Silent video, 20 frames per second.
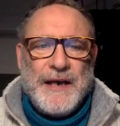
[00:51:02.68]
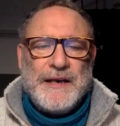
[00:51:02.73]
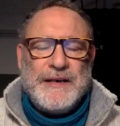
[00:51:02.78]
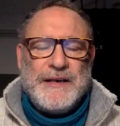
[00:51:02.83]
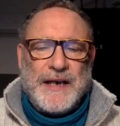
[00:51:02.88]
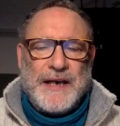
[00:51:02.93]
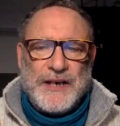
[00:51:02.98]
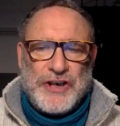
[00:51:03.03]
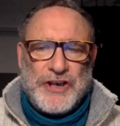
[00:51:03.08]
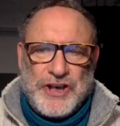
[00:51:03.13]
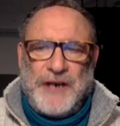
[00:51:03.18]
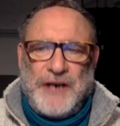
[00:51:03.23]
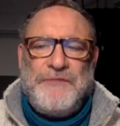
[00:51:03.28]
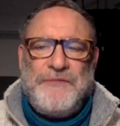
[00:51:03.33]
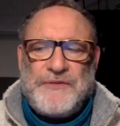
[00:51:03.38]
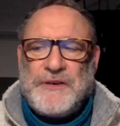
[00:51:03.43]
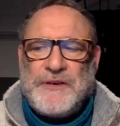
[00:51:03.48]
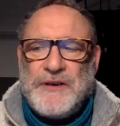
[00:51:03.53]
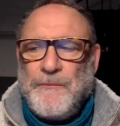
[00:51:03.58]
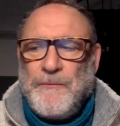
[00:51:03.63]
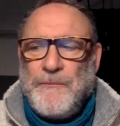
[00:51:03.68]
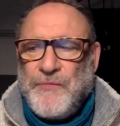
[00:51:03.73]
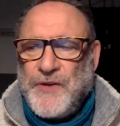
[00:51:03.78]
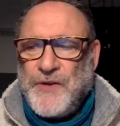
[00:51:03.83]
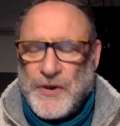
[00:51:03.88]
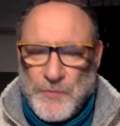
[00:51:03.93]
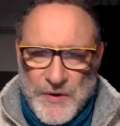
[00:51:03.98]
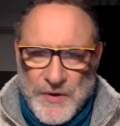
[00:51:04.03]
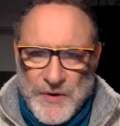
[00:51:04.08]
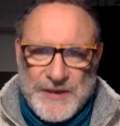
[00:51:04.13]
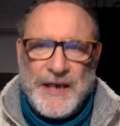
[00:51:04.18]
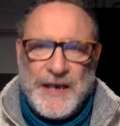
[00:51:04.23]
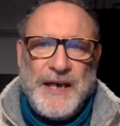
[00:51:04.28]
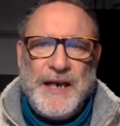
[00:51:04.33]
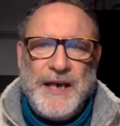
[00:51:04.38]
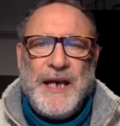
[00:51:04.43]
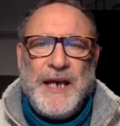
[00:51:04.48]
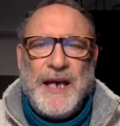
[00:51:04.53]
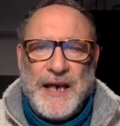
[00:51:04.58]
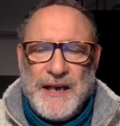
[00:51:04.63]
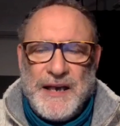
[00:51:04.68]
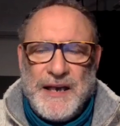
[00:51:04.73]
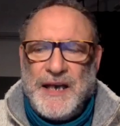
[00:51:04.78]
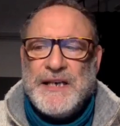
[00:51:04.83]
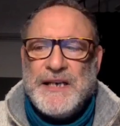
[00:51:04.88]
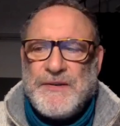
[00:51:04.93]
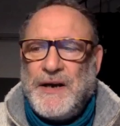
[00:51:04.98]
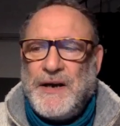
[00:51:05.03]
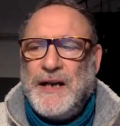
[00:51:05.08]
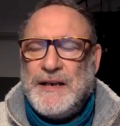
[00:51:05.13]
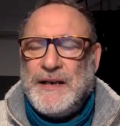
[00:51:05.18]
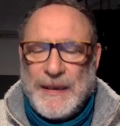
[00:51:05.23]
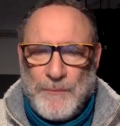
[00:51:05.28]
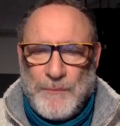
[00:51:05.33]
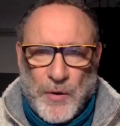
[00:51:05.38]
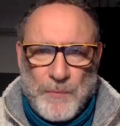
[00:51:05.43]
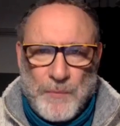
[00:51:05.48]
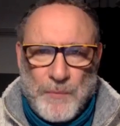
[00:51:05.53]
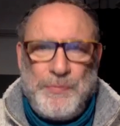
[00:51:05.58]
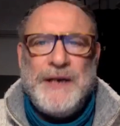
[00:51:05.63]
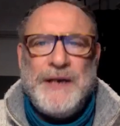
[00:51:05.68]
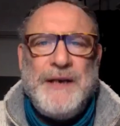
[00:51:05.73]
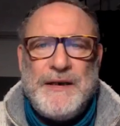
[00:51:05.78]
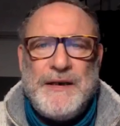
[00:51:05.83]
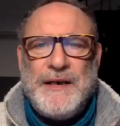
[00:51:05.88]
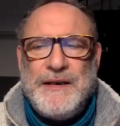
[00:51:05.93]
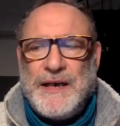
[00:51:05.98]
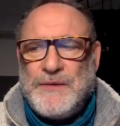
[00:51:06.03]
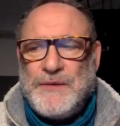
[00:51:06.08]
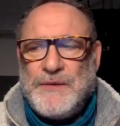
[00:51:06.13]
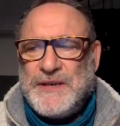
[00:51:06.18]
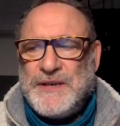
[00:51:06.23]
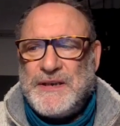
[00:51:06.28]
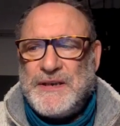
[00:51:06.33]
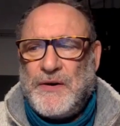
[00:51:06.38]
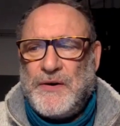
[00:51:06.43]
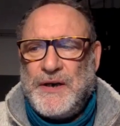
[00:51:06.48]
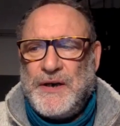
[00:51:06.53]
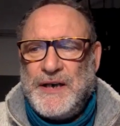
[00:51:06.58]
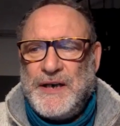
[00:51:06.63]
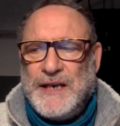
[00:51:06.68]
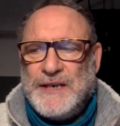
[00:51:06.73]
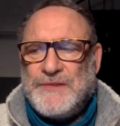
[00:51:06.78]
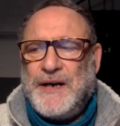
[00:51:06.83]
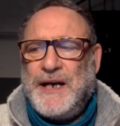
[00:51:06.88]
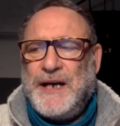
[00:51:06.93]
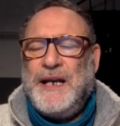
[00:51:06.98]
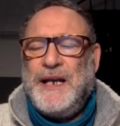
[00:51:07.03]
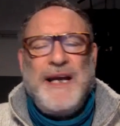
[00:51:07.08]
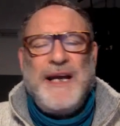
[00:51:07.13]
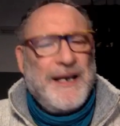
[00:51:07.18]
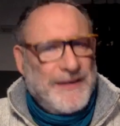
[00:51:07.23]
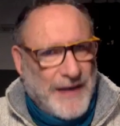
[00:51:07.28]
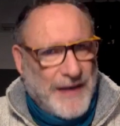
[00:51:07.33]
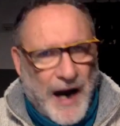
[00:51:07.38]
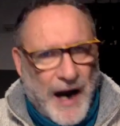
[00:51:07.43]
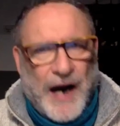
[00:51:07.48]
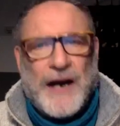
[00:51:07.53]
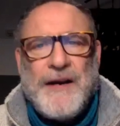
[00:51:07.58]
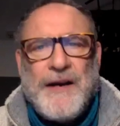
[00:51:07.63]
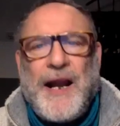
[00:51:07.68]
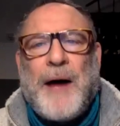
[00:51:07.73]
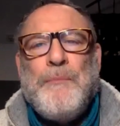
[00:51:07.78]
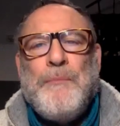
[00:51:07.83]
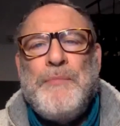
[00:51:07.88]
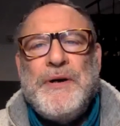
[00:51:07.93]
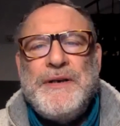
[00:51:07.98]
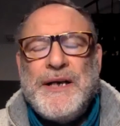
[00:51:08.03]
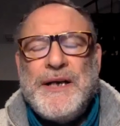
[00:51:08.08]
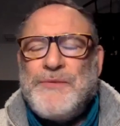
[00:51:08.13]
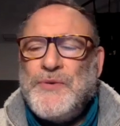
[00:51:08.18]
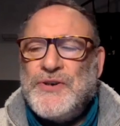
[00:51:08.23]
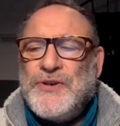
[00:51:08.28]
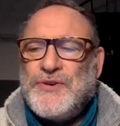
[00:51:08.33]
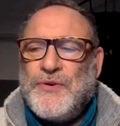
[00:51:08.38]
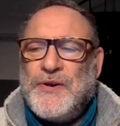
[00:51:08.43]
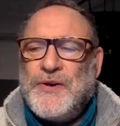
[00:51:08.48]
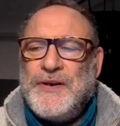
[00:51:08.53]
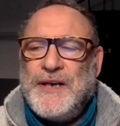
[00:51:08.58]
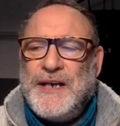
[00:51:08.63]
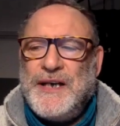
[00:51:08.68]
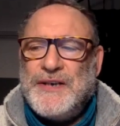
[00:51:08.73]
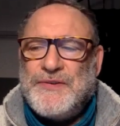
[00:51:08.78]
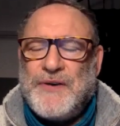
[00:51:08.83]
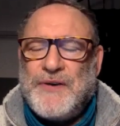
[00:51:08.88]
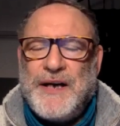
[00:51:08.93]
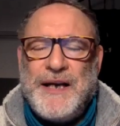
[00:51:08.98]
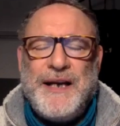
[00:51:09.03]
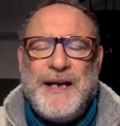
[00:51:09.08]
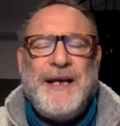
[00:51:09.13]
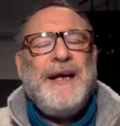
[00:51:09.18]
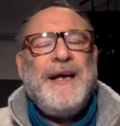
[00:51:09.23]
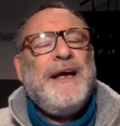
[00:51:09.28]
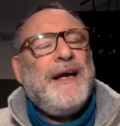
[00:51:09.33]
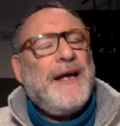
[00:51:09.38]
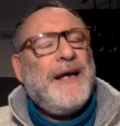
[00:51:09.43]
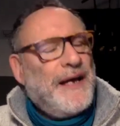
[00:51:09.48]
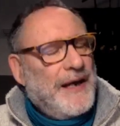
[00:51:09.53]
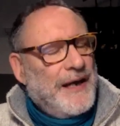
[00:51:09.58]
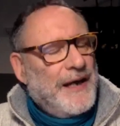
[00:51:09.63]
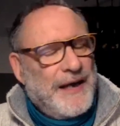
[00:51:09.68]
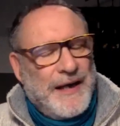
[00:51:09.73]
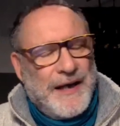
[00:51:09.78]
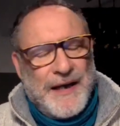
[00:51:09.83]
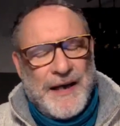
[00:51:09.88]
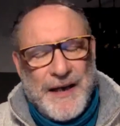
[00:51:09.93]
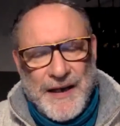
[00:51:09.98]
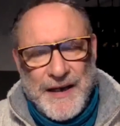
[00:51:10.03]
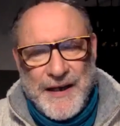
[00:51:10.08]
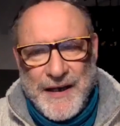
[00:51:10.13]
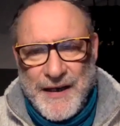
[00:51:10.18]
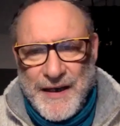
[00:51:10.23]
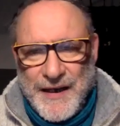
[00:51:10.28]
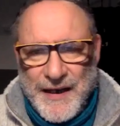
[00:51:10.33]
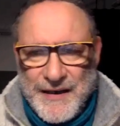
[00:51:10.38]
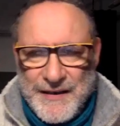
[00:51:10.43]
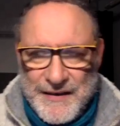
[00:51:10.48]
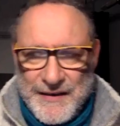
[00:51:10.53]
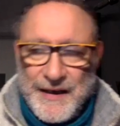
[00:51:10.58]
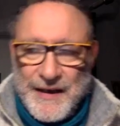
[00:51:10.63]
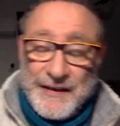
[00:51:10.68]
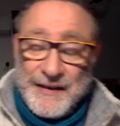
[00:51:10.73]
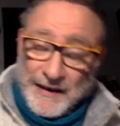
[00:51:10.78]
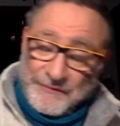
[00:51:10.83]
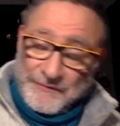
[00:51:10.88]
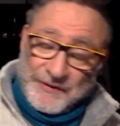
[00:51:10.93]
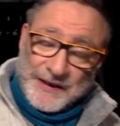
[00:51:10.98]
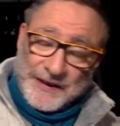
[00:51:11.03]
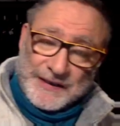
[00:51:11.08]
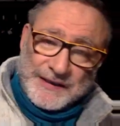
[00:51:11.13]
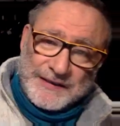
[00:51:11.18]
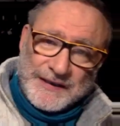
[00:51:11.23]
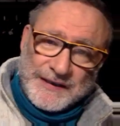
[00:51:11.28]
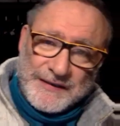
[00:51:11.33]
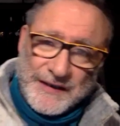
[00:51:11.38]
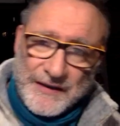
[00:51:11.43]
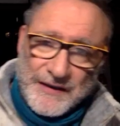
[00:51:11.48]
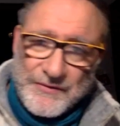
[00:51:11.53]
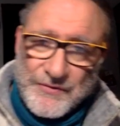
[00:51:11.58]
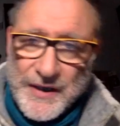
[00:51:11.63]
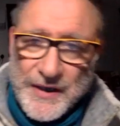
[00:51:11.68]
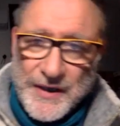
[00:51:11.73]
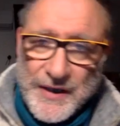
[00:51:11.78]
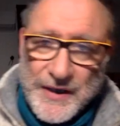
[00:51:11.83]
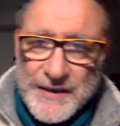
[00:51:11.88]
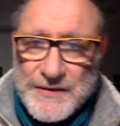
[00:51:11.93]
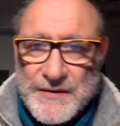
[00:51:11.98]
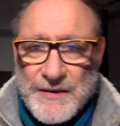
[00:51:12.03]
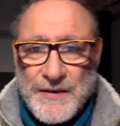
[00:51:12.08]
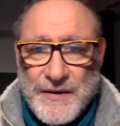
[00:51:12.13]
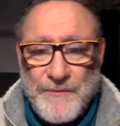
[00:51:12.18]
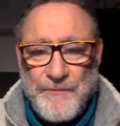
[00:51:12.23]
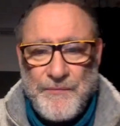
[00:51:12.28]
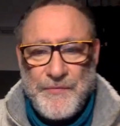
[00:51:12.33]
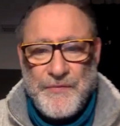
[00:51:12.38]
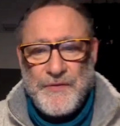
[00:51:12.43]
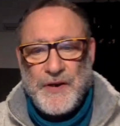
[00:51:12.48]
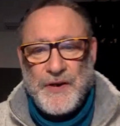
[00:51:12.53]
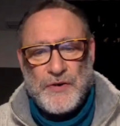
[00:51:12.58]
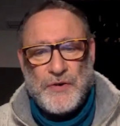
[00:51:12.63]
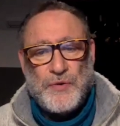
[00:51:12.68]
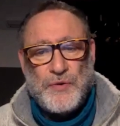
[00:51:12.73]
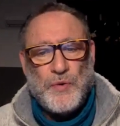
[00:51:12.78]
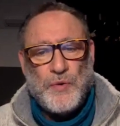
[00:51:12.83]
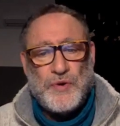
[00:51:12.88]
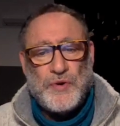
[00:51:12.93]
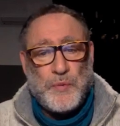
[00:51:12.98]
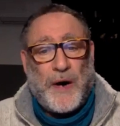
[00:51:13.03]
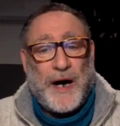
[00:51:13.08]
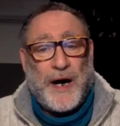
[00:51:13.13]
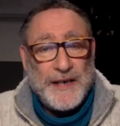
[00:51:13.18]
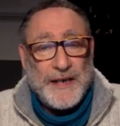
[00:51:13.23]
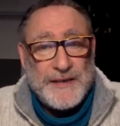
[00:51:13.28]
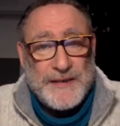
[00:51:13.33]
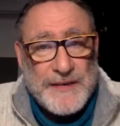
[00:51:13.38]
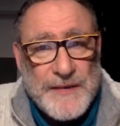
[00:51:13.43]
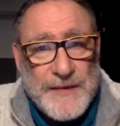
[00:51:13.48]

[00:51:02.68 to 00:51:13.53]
the shift that we see in Israel, the morbidity that we saw in Israel, the R number that we saw in Israel, and definitely the death rate that grew twice.